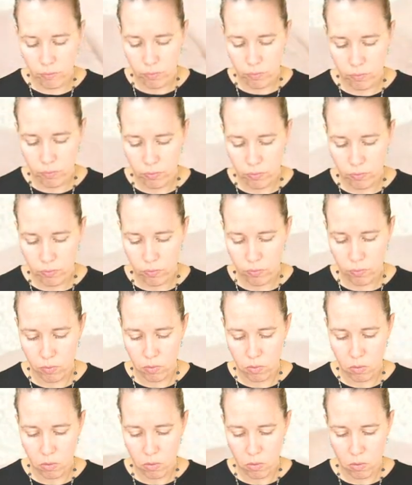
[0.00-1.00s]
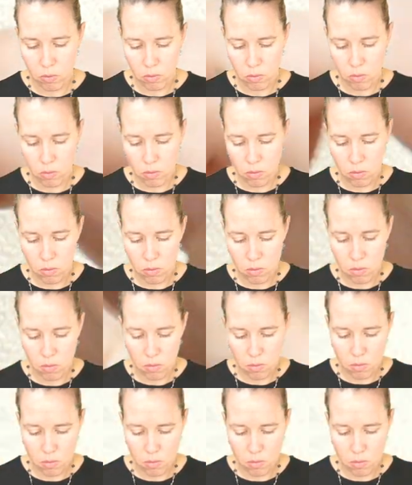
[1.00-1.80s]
No one is speaking in this clip.